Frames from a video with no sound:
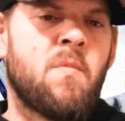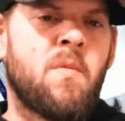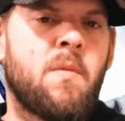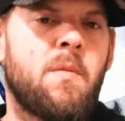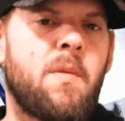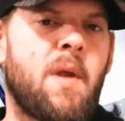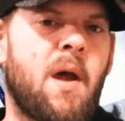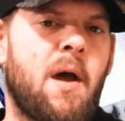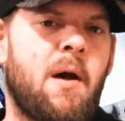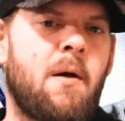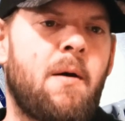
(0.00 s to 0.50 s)

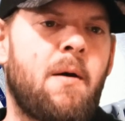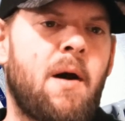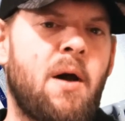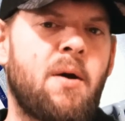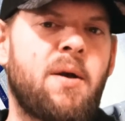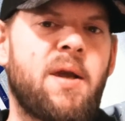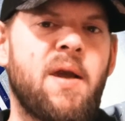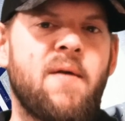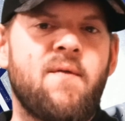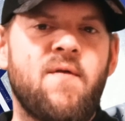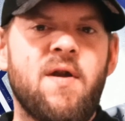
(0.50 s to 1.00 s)
Now,
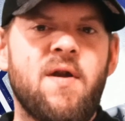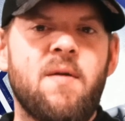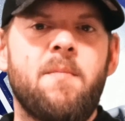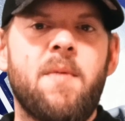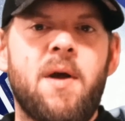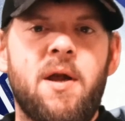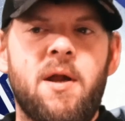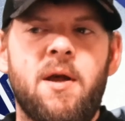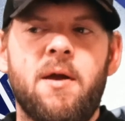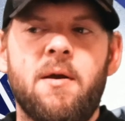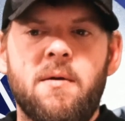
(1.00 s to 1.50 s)
I'll give you a
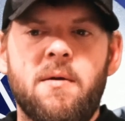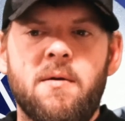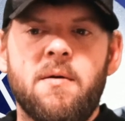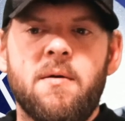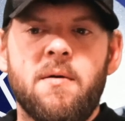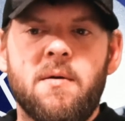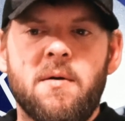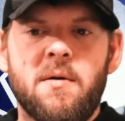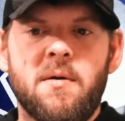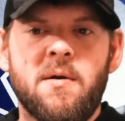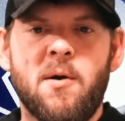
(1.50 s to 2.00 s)
minute.
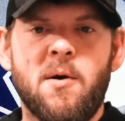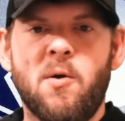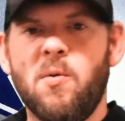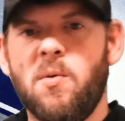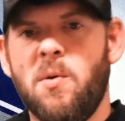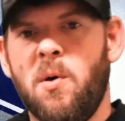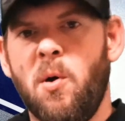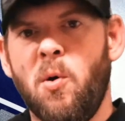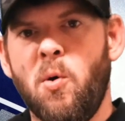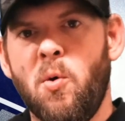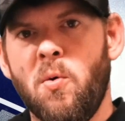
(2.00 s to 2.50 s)

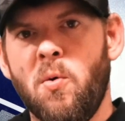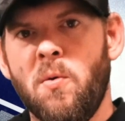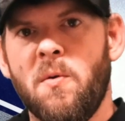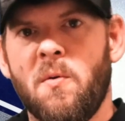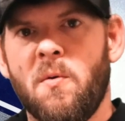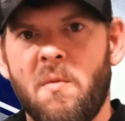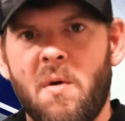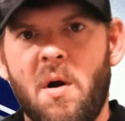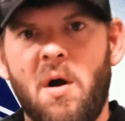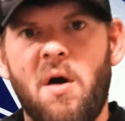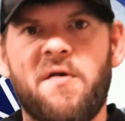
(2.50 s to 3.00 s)
Go Google
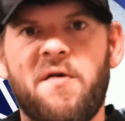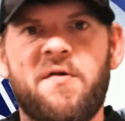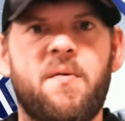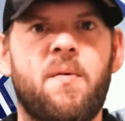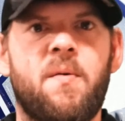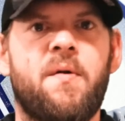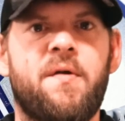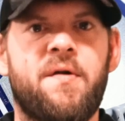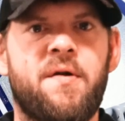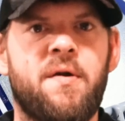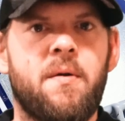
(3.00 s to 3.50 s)
the
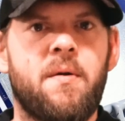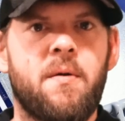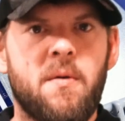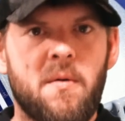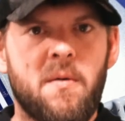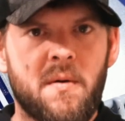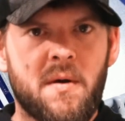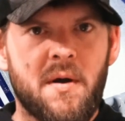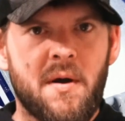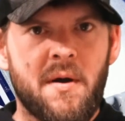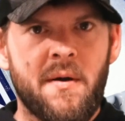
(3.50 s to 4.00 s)
rosters,
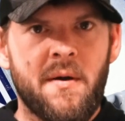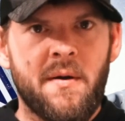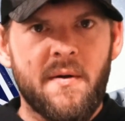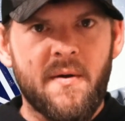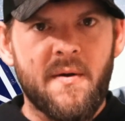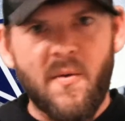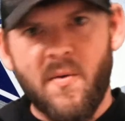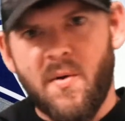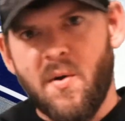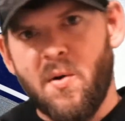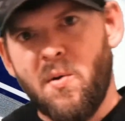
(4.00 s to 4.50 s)
okay?
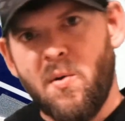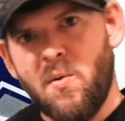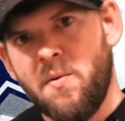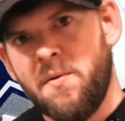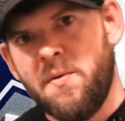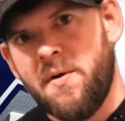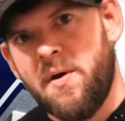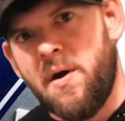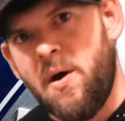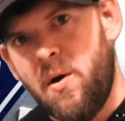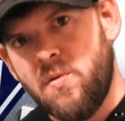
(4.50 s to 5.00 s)
Go
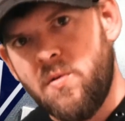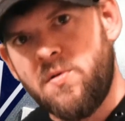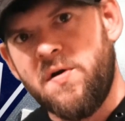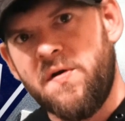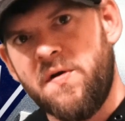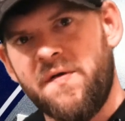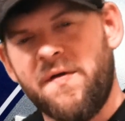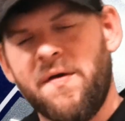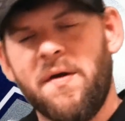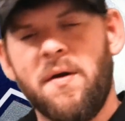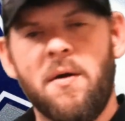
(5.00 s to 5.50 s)
Google the
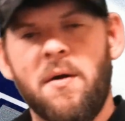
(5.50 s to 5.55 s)
coaches,